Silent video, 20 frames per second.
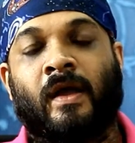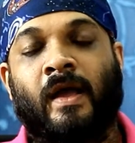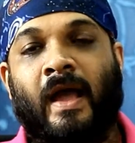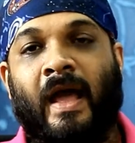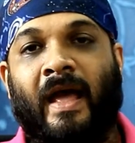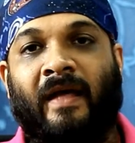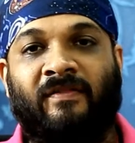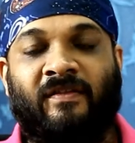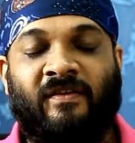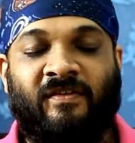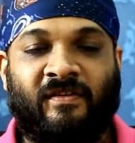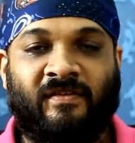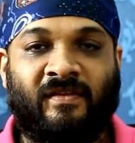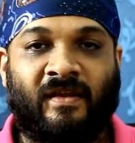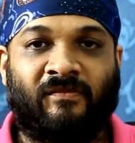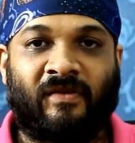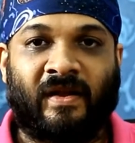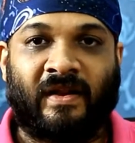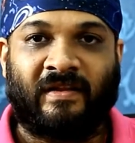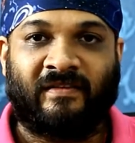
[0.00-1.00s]
and this is
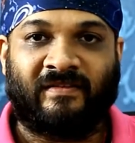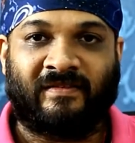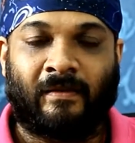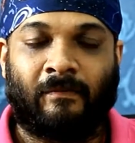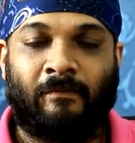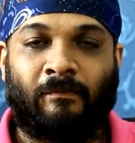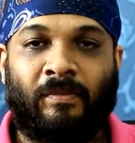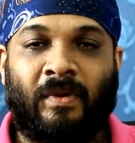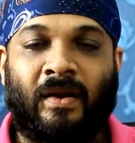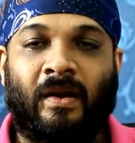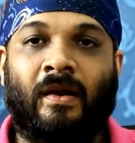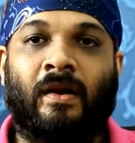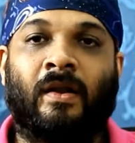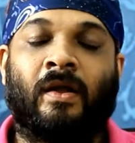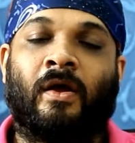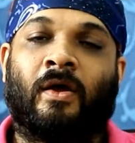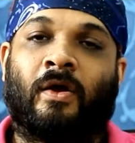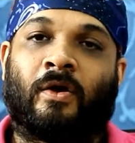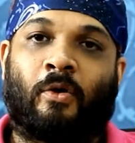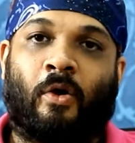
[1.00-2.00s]
a very simple,
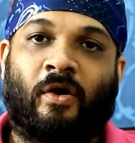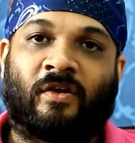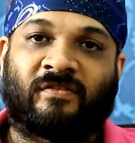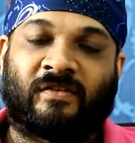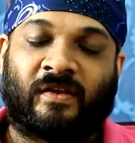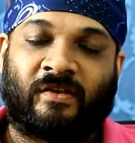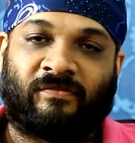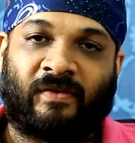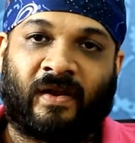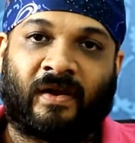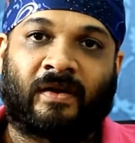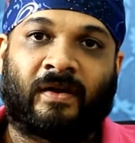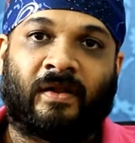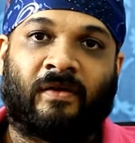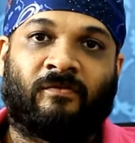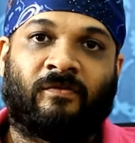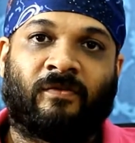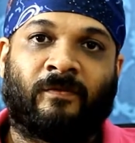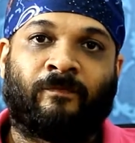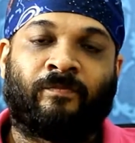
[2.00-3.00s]
cost
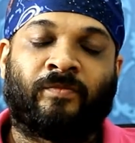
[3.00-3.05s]
effective